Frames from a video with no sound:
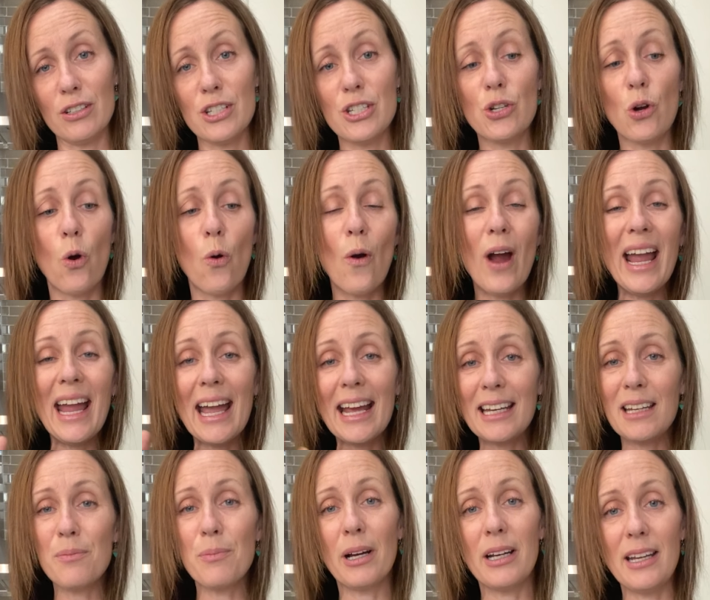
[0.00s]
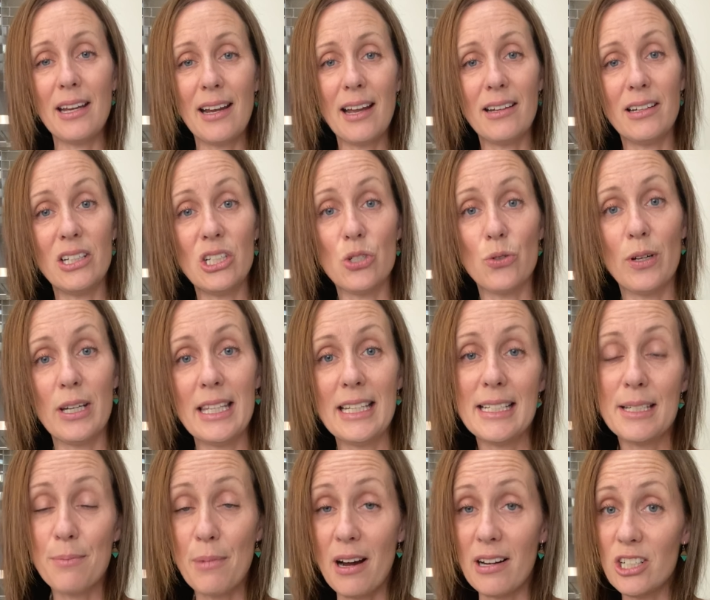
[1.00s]
So anybody can enjoy
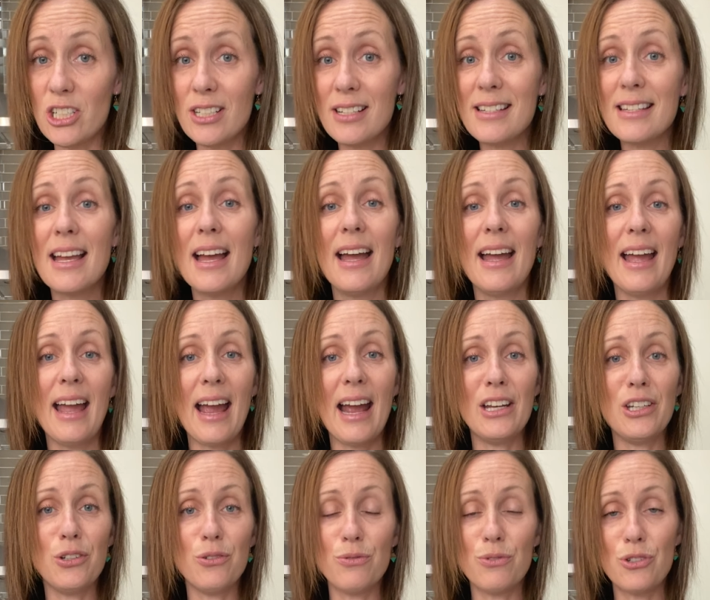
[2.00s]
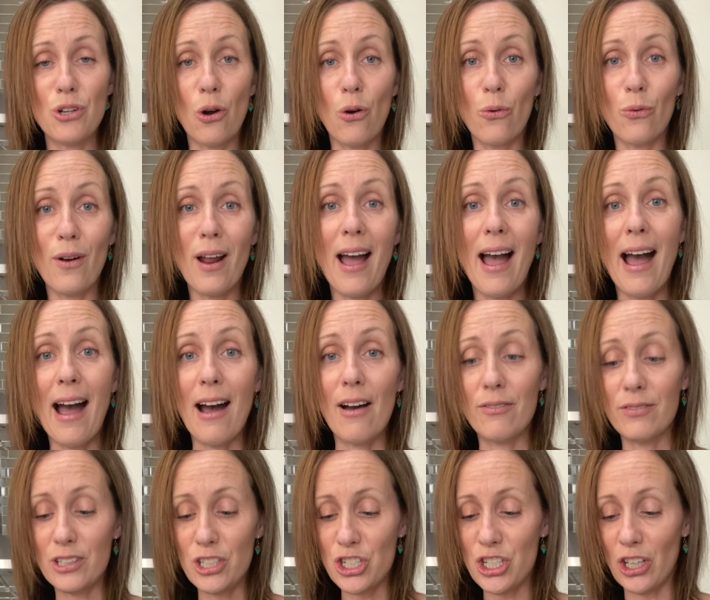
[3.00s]
these matchas and you don't
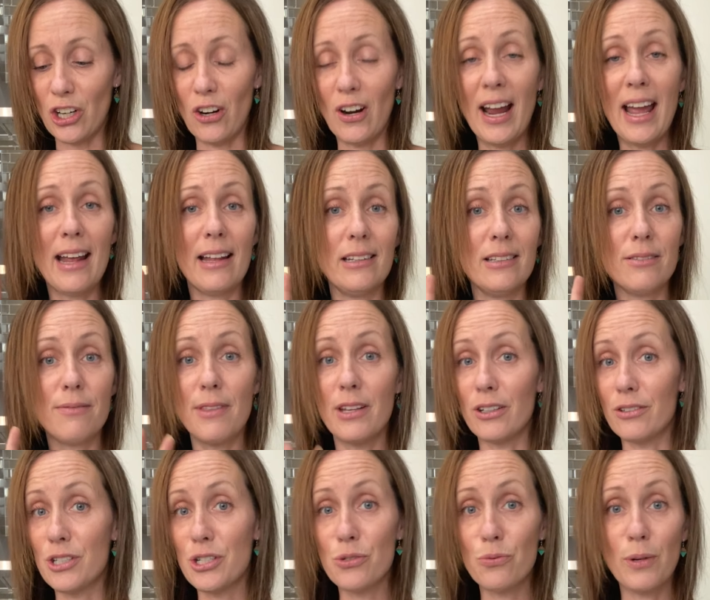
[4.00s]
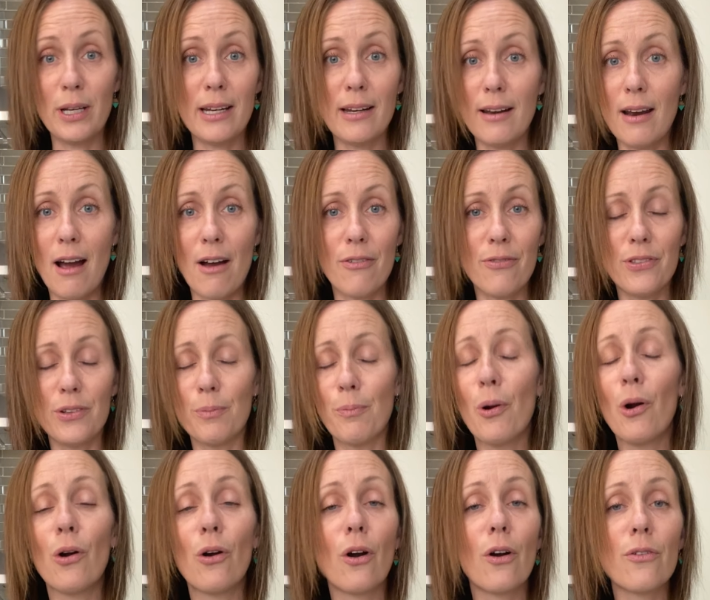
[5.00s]
have the sugar, and they're sweet enough. They're
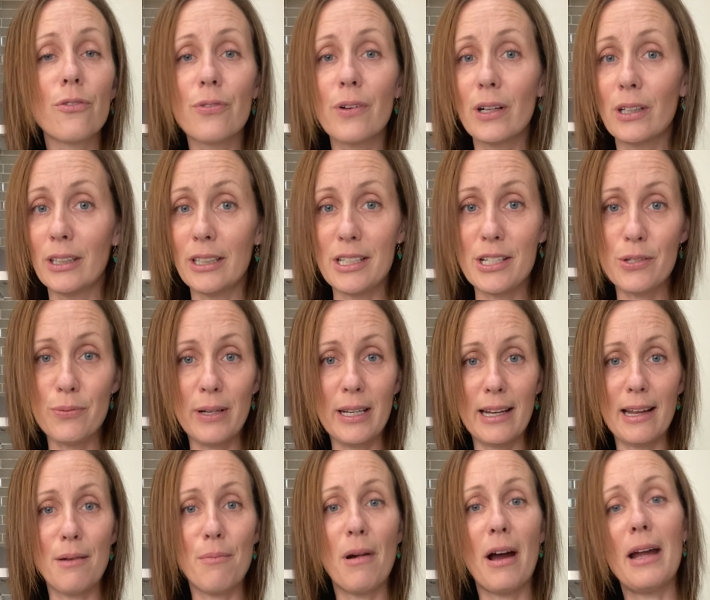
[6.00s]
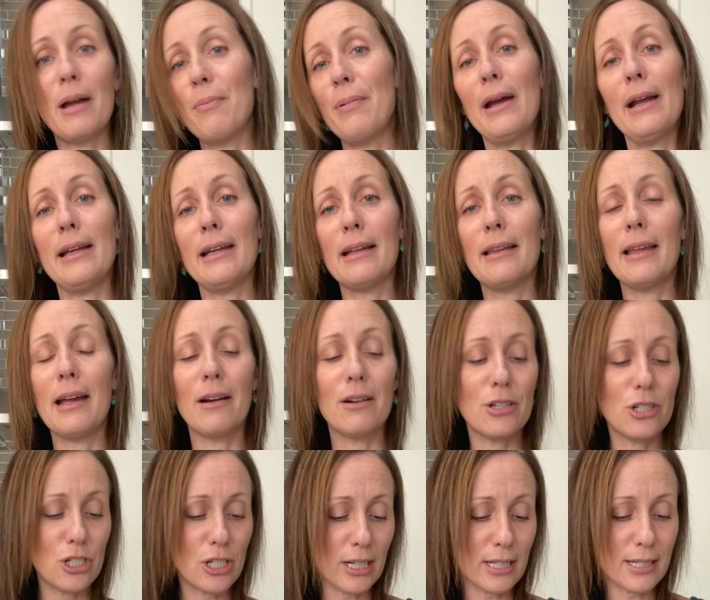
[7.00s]
perfectly sweet in my opinion. They are
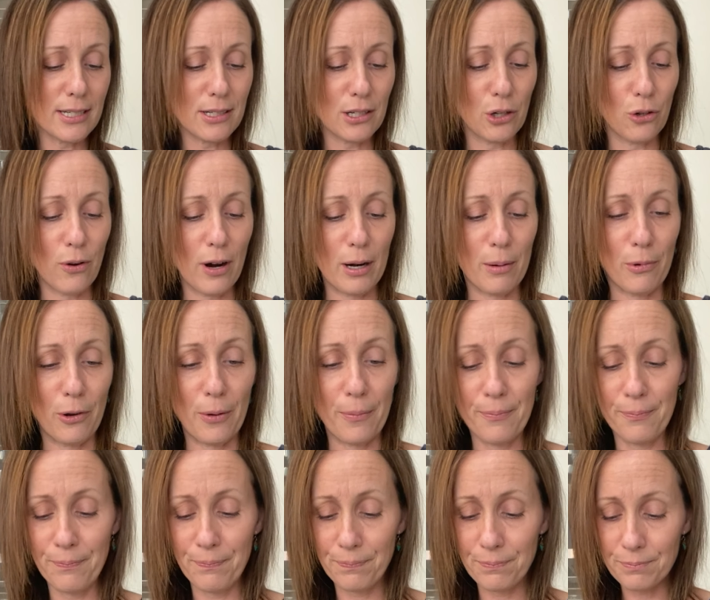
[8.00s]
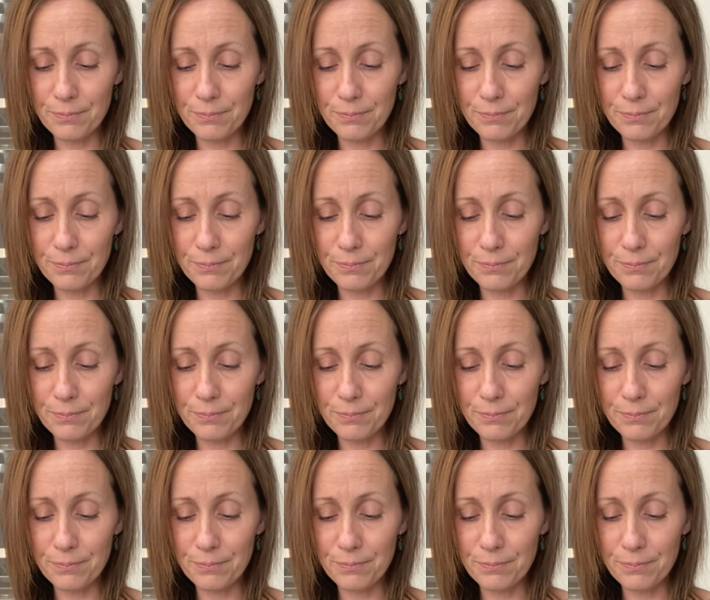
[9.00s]
just incredible.